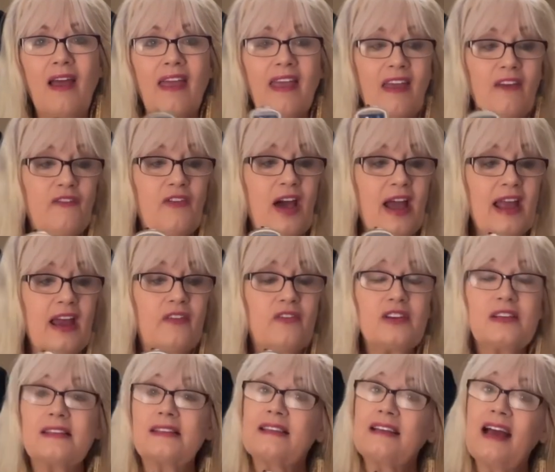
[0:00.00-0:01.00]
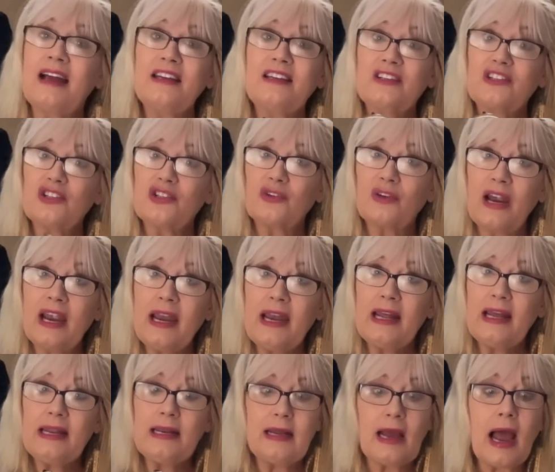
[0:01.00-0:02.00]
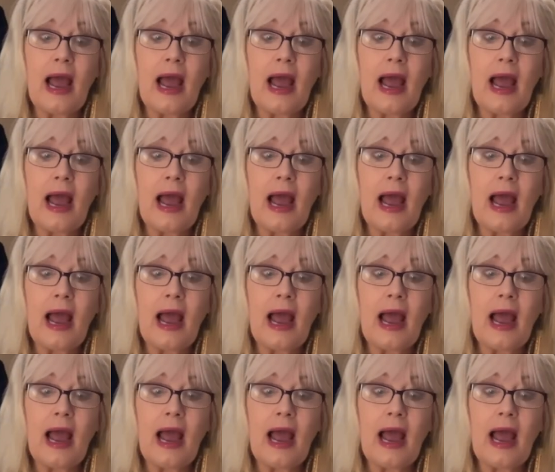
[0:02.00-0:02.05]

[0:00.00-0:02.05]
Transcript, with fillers: If I ever decide to trade it,